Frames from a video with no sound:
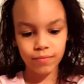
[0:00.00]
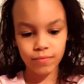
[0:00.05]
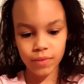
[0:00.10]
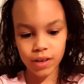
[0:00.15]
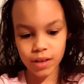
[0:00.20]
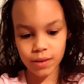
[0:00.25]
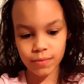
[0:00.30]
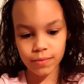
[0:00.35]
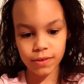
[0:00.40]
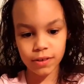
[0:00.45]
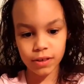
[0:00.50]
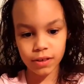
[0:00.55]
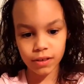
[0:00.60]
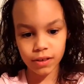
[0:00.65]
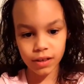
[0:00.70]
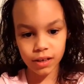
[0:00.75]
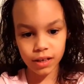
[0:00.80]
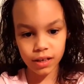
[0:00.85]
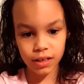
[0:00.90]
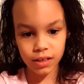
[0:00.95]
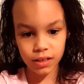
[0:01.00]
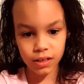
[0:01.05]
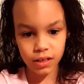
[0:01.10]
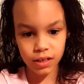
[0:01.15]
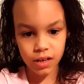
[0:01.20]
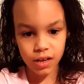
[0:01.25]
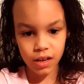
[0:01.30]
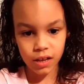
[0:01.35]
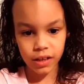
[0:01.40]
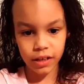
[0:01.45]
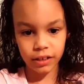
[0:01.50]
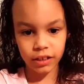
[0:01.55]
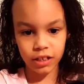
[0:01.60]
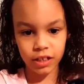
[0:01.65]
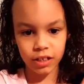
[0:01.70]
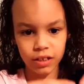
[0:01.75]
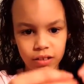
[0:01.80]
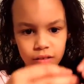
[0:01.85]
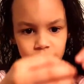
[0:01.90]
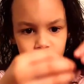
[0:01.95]
Maybe because like
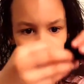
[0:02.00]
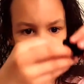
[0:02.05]
the